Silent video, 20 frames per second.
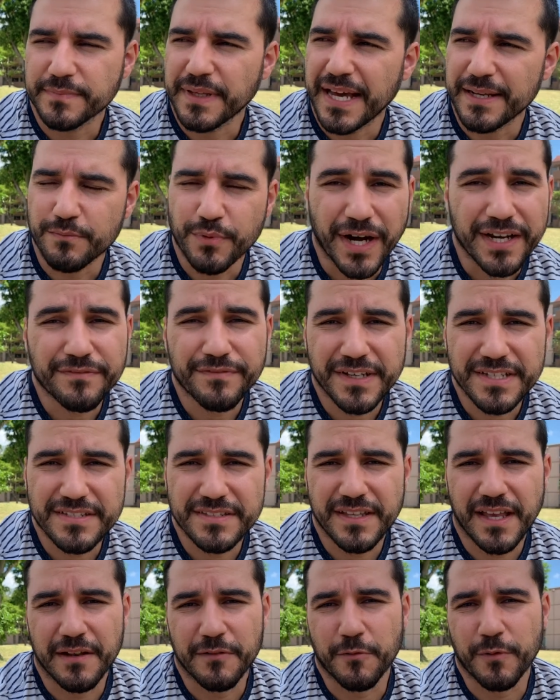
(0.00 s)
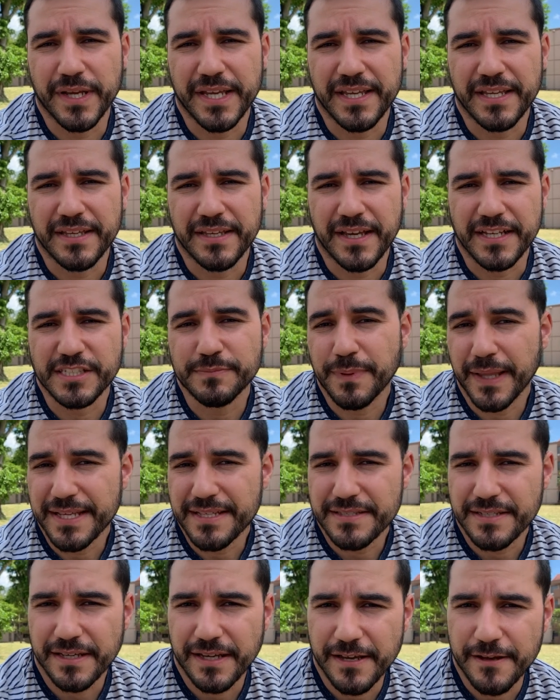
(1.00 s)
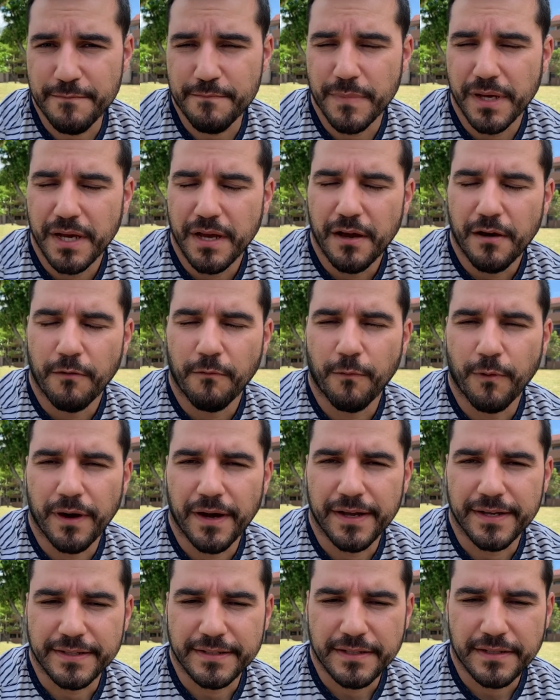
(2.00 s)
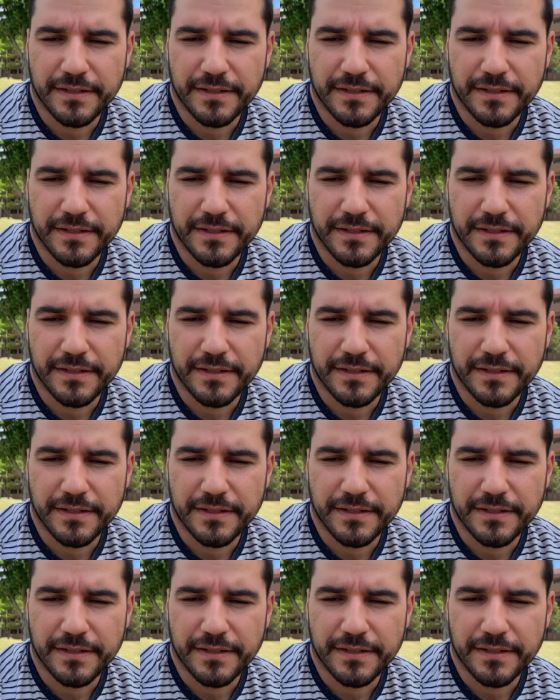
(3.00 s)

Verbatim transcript: had breakfast and we explained to him what